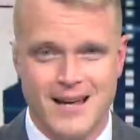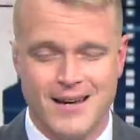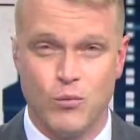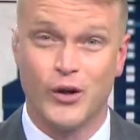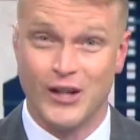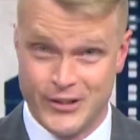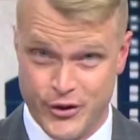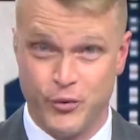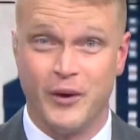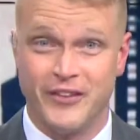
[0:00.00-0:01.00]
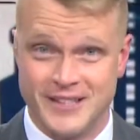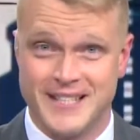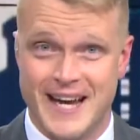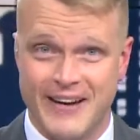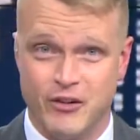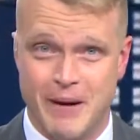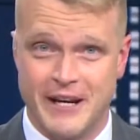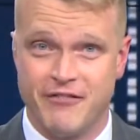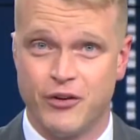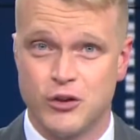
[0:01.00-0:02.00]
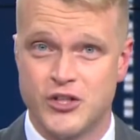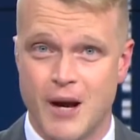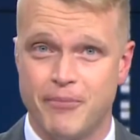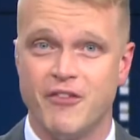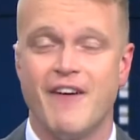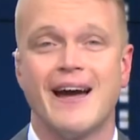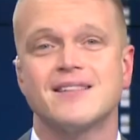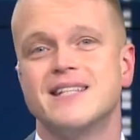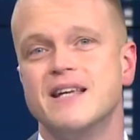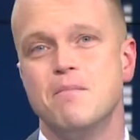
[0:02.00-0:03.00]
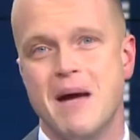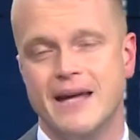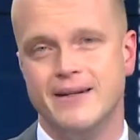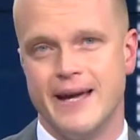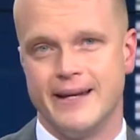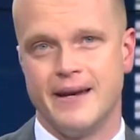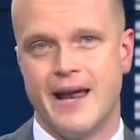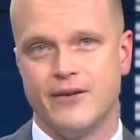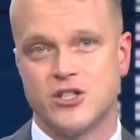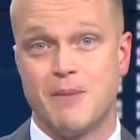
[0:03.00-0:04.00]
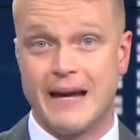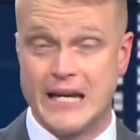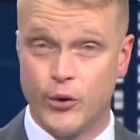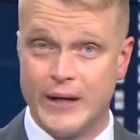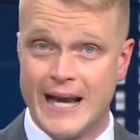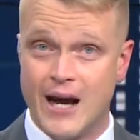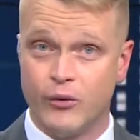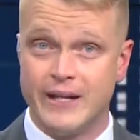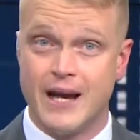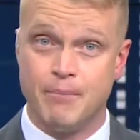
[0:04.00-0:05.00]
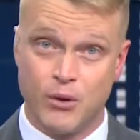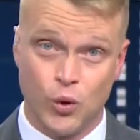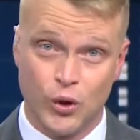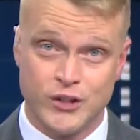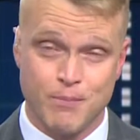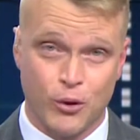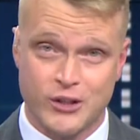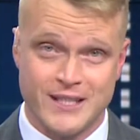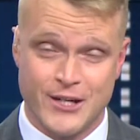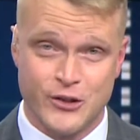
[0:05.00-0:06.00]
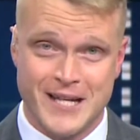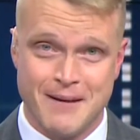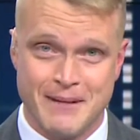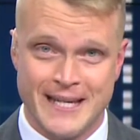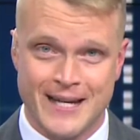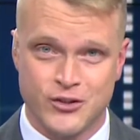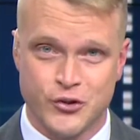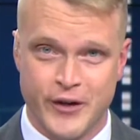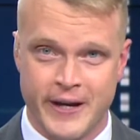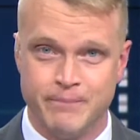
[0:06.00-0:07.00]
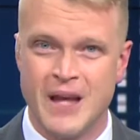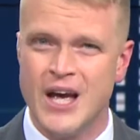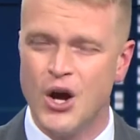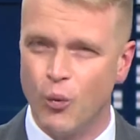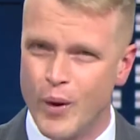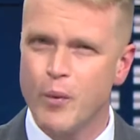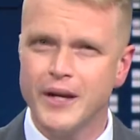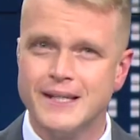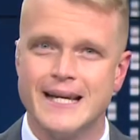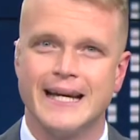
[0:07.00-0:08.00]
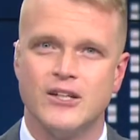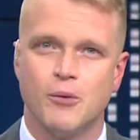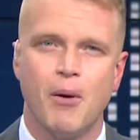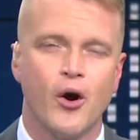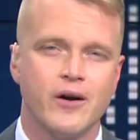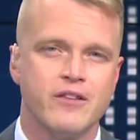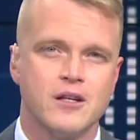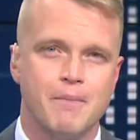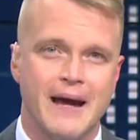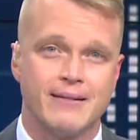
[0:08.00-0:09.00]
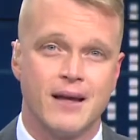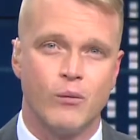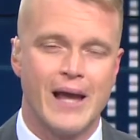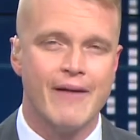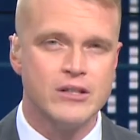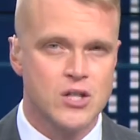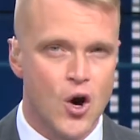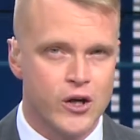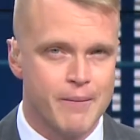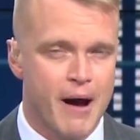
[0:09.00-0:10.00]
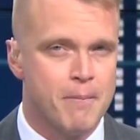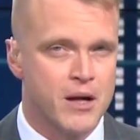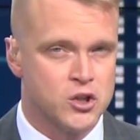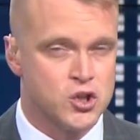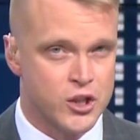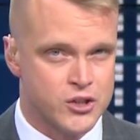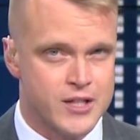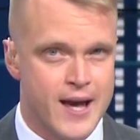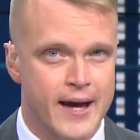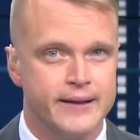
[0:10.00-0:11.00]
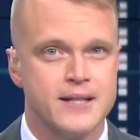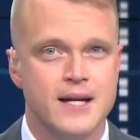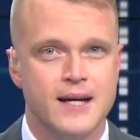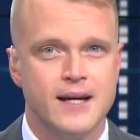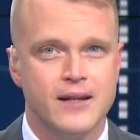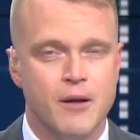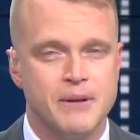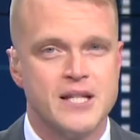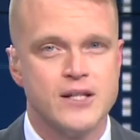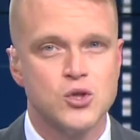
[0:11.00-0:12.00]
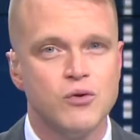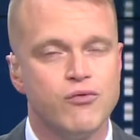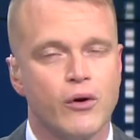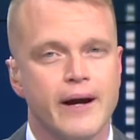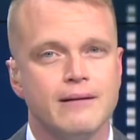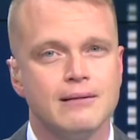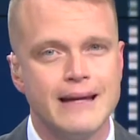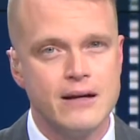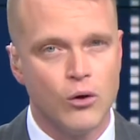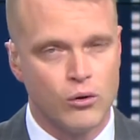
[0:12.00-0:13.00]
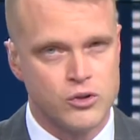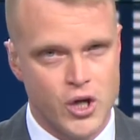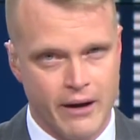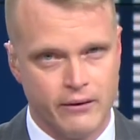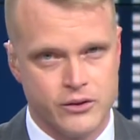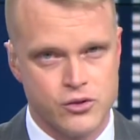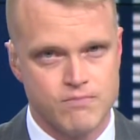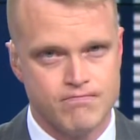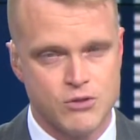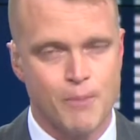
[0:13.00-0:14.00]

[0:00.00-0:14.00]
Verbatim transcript: We're glad you're here with us today, everybody. First up, the vaccine mandate announced by Erie County and Pegula Sports and Entertainment yesterday. We want to dig into part of the debate that we haven't talked about much just yet the potential for a legal challenge. So